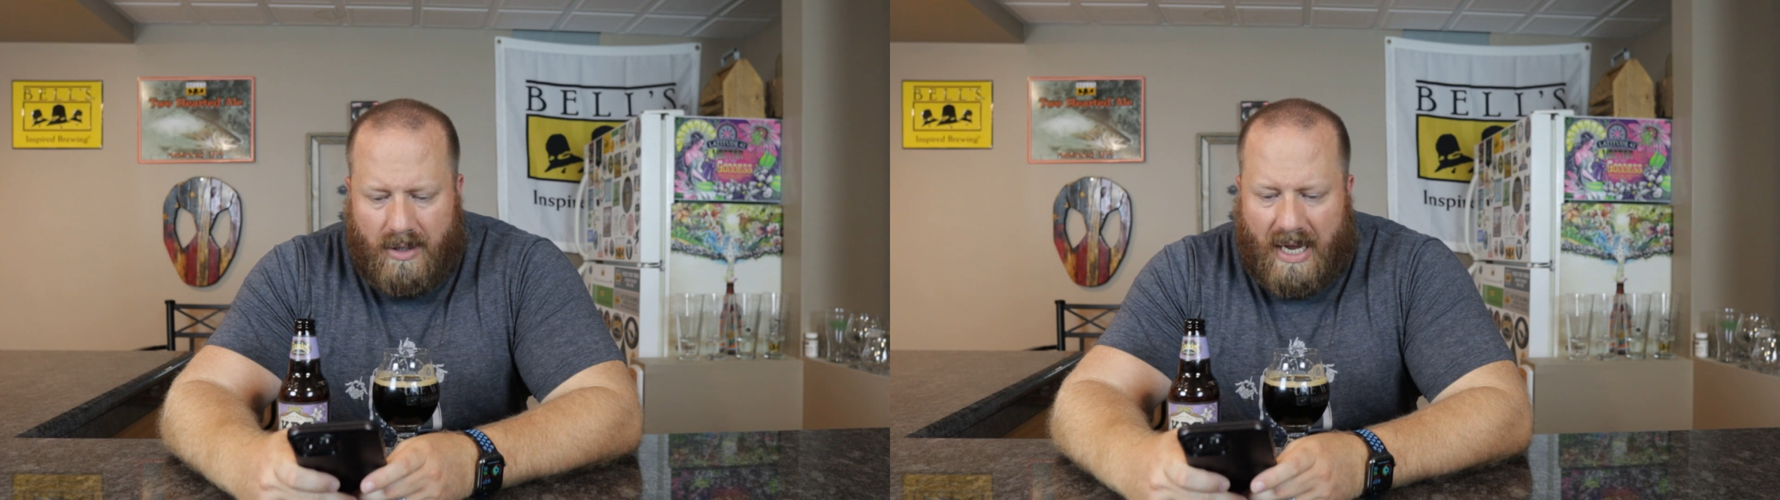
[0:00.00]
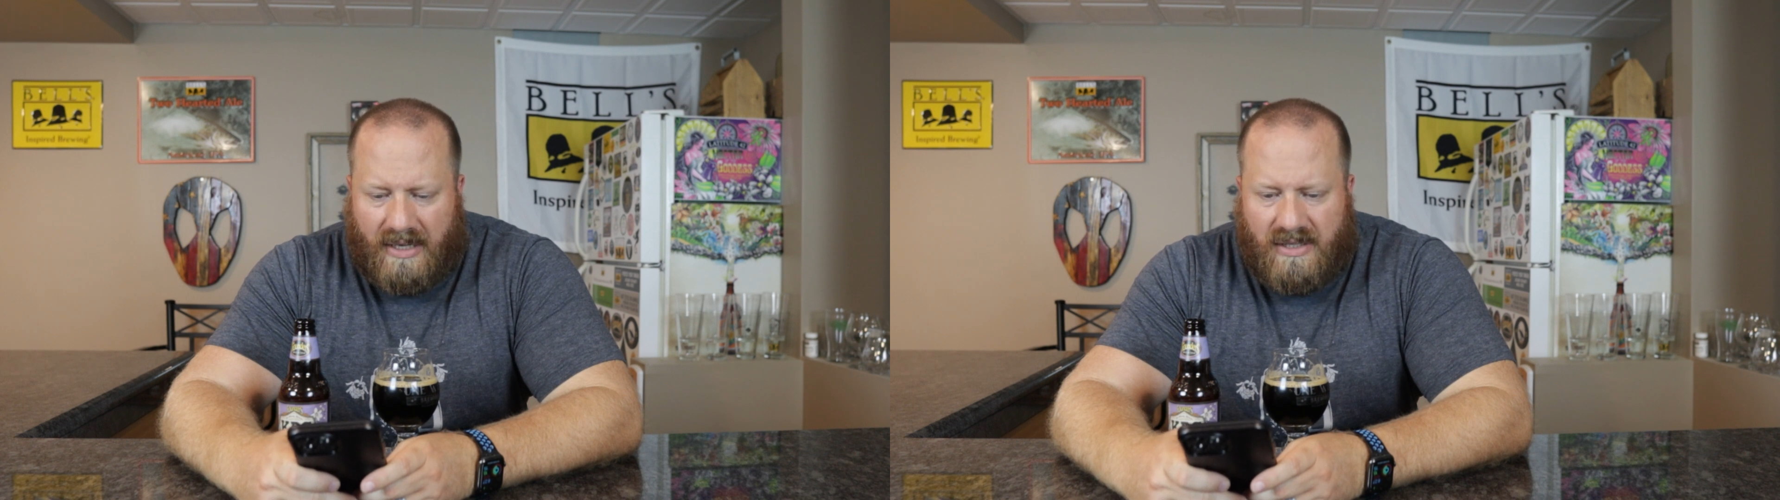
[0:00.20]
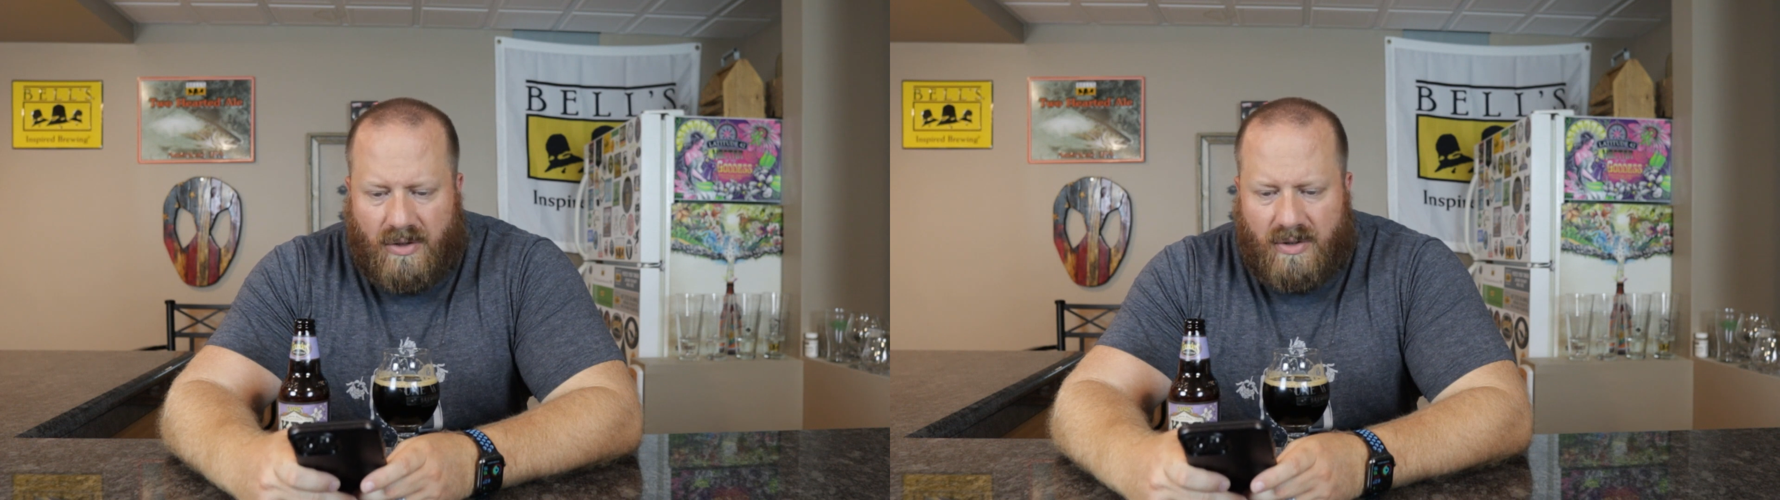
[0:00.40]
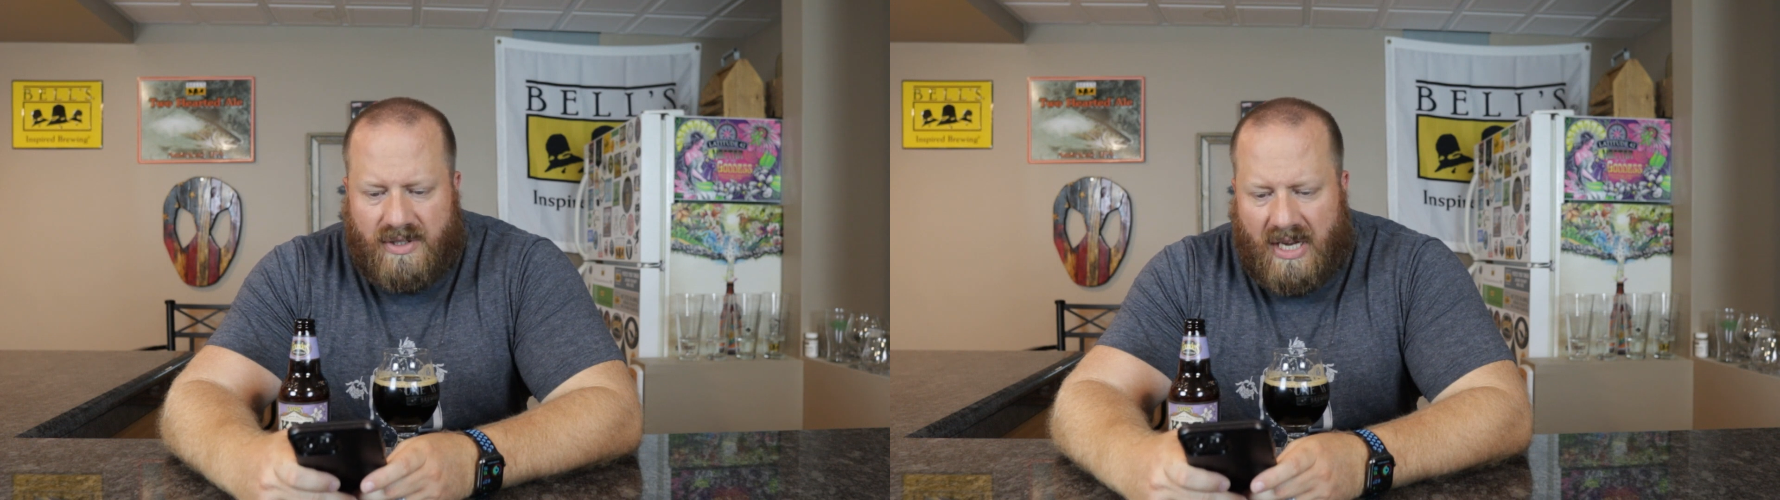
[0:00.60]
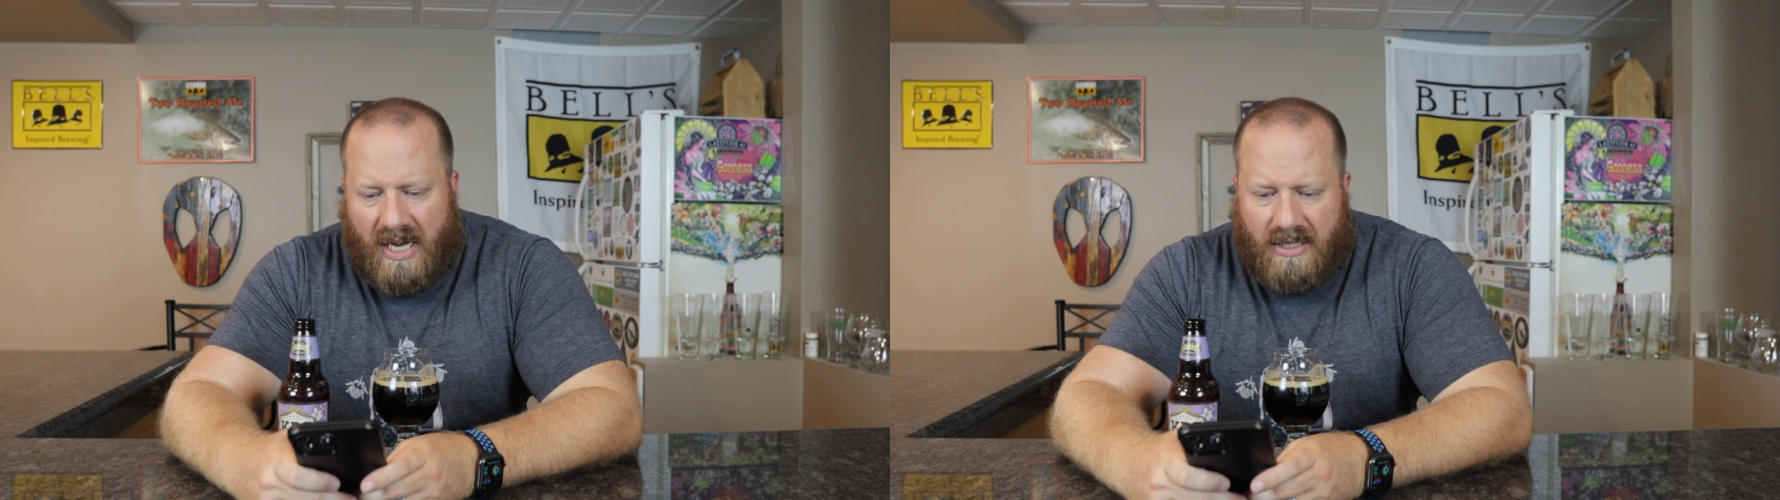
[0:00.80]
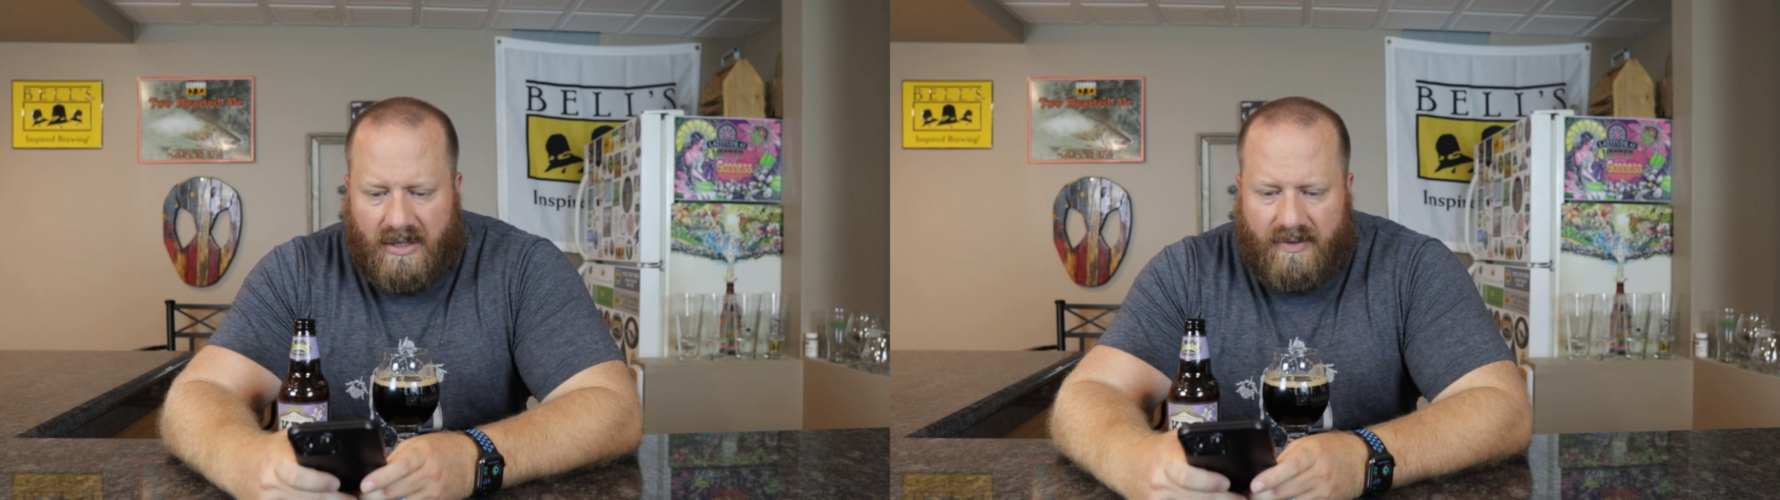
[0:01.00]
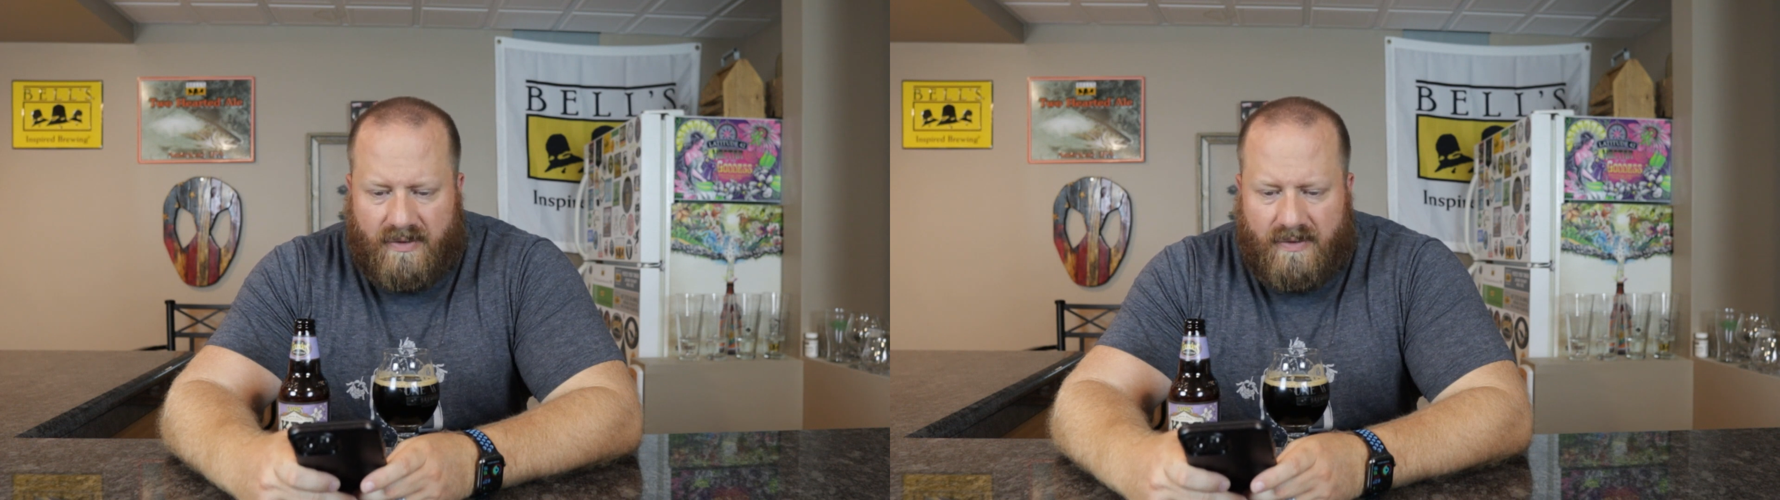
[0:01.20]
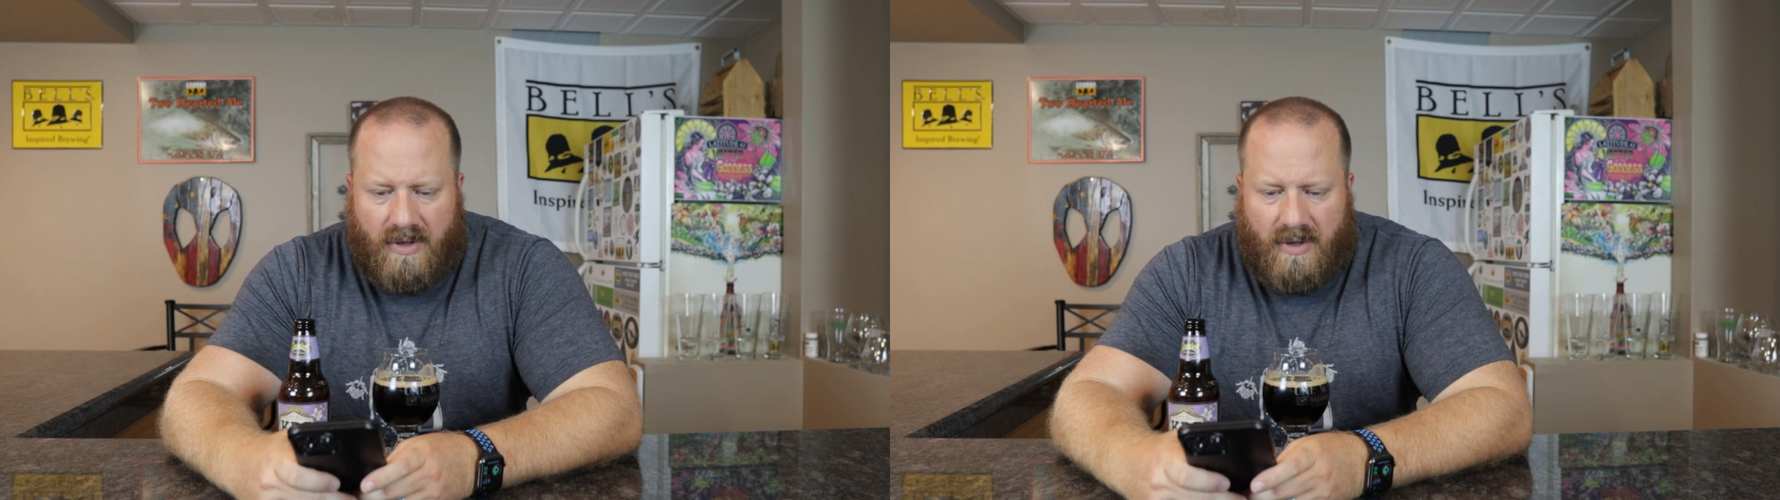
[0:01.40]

yeah, so it's kind of